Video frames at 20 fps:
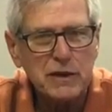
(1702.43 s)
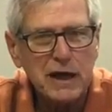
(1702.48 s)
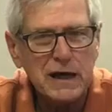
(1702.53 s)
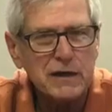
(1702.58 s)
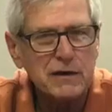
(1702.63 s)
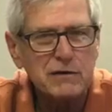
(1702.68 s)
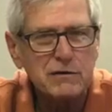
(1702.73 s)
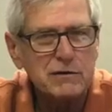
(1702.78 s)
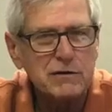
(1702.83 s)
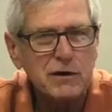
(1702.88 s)
I
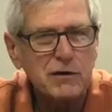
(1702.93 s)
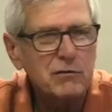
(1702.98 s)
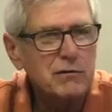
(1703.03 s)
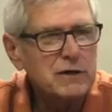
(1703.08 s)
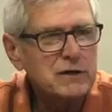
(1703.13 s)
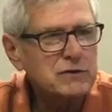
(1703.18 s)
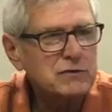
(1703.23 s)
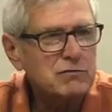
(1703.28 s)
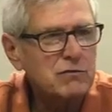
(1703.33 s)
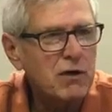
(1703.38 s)
don't know
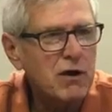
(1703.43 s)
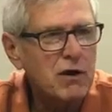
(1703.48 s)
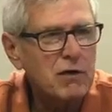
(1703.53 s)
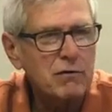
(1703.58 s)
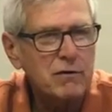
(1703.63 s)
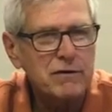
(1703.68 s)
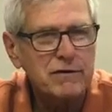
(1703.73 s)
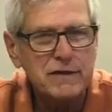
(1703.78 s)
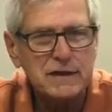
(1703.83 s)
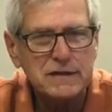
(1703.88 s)
what's wrong
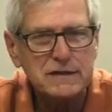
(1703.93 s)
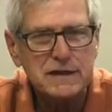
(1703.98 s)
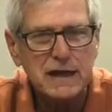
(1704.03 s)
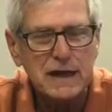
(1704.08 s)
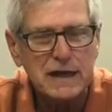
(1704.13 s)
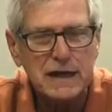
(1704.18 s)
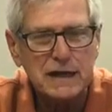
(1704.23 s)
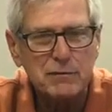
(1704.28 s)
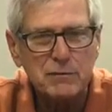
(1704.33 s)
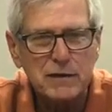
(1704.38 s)
with this,
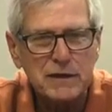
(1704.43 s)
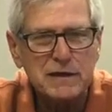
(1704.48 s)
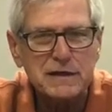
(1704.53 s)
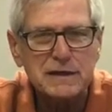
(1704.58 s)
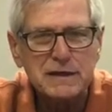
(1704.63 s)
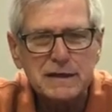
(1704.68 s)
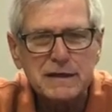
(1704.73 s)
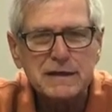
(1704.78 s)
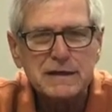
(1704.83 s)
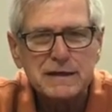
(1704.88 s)
honey, but
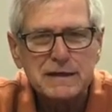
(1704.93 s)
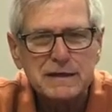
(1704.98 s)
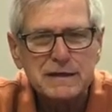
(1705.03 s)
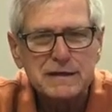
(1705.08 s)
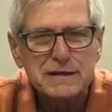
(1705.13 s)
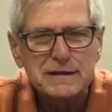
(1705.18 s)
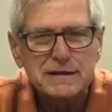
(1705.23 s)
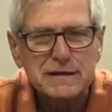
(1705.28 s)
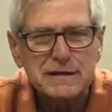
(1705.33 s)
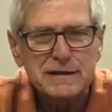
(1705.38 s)

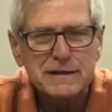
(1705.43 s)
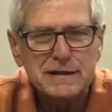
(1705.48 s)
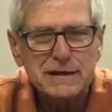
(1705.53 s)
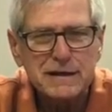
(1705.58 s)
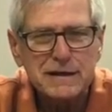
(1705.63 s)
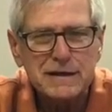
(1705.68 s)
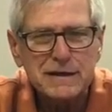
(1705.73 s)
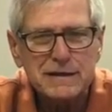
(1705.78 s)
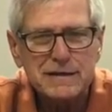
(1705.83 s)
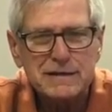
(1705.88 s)

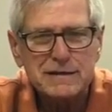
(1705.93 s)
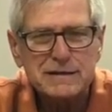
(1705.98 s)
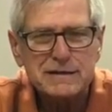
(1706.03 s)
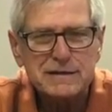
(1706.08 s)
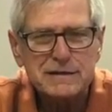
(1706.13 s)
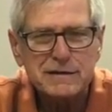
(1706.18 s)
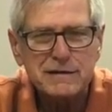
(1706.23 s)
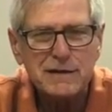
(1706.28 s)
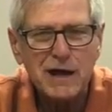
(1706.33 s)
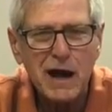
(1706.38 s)
they're
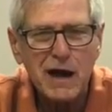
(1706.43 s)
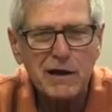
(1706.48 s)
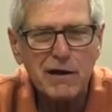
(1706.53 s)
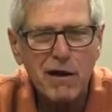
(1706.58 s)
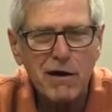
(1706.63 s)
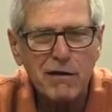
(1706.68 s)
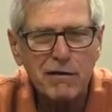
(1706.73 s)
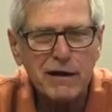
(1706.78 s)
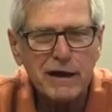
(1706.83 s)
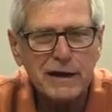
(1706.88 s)
not
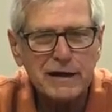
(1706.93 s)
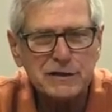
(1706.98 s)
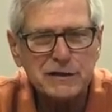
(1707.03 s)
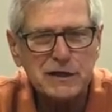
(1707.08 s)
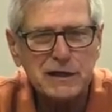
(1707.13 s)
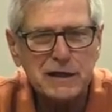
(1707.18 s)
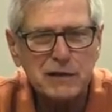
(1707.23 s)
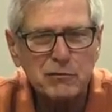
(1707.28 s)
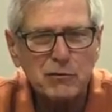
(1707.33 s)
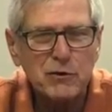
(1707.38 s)
our age
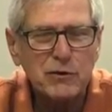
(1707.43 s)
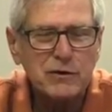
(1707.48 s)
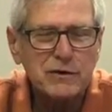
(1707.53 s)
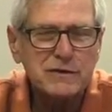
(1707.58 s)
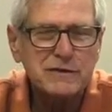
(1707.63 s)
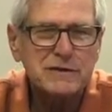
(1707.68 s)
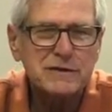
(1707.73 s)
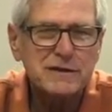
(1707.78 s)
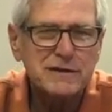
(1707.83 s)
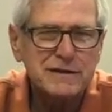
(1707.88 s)
anymore.
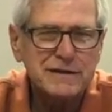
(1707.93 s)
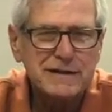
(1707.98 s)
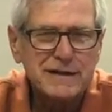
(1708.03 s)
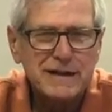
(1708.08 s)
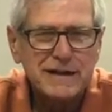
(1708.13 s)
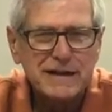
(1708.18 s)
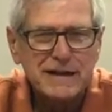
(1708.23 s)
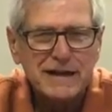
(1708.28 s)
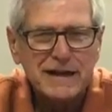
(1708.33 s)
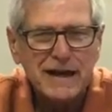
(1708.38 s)
So
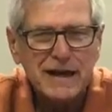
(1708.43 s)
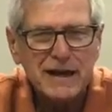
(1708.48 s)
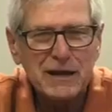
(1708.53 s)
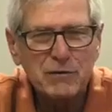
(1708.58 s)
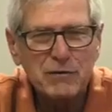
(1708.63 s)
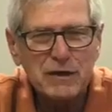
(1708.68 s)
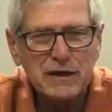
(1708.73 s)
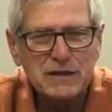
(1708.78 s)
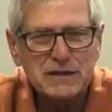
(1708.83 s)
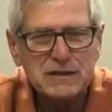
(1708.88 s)

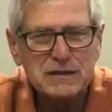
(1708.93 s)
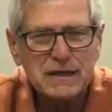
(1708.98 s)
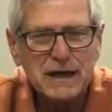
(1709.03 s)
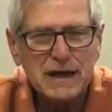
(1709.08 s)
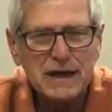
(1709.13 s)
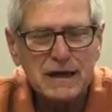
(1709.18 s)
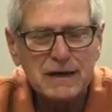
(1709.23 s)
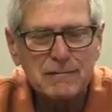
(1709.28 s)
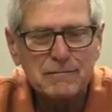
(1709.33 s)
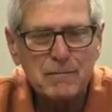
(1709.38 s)
anyways,
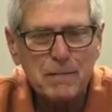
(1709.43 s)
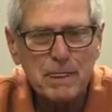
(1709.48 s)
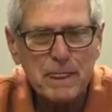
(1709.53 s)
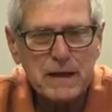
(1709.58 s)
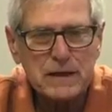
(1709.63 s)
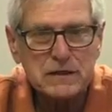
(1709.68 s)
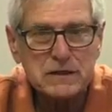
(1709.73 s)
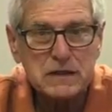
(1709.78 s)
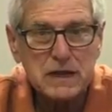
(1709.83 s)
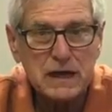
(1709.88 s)

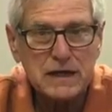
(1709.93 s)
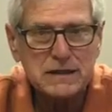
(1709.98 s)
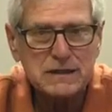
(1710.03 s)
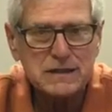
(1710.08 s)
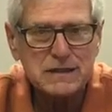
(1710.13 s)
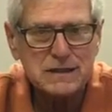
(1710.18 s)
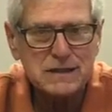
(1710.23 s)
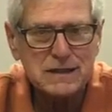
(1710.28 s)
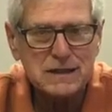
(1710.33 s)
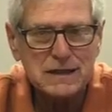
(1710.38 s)
it's nice
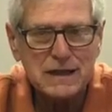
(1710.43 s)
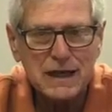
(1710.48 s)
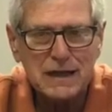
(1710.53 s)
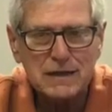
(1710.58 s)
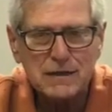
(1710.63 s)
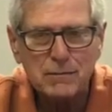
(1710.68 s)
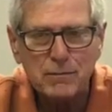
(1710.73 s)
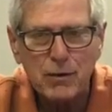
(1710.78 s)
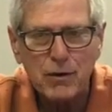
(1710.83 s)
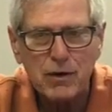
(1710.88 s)
to see that
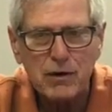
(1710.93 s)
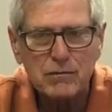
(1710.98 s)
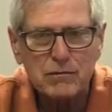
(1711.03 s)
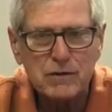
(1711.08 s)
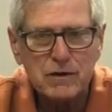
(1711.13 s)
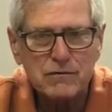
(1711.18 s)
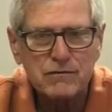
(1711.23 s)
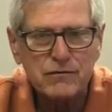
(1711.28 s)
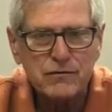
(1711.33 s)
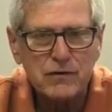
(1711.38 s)

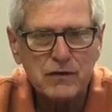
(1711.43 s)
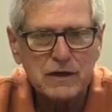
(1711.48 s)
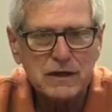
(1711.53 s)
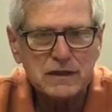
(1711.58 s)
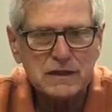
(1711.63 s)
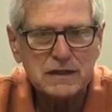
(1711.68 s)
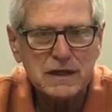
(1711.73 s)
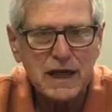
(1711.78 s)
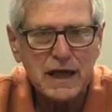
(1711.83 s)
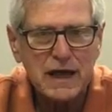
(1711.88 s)
department fully
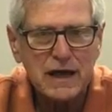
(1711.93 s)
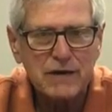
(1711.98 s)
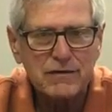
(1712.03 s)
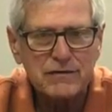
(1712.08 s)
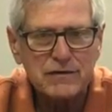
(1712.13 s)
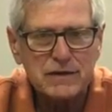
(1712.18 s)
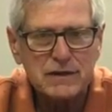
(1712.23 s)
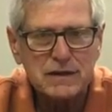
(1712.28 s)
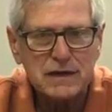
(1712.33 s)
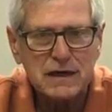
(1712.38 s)

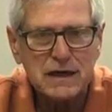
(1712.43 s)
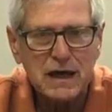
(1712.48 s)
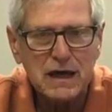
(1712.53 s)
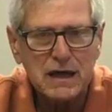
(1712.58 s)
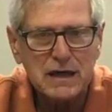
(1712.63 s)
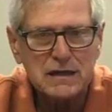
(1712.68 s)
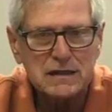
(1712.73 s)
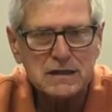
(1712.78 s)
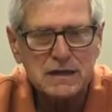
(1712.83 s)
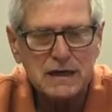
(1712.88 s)
staffed, and the
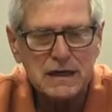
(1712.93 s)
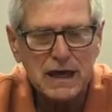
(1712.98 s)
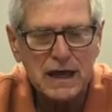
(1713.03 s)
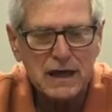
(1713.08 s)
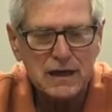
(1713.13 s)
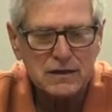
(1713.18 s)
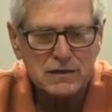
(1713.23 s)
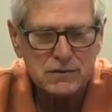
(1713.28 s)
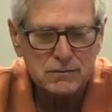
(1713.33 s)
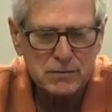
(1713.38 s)
guys and
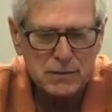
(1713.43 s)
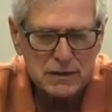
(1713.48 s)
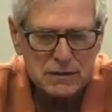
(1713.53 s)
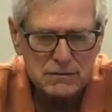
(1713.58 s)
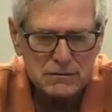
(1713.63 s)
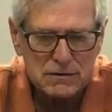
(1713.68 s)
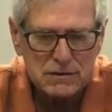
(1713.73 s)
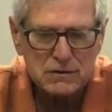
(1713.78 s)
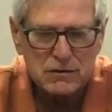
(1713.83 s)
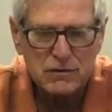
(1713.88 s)
gals have been
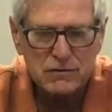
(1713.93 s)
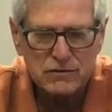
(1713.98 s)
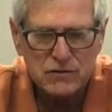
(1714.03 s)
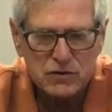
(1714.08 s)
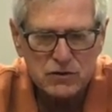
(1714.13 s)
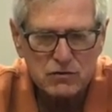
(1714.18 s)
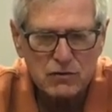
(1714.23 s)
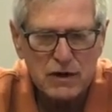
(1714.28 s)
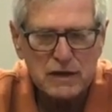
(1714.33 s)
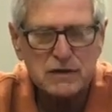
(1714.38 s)
sort of
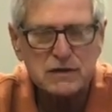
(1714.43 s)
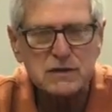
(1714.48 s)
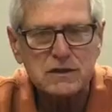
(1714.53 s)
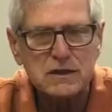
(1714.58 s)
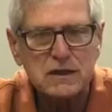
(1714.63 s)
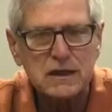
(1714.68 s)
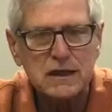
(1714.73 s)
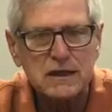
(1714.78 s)
stretched thin.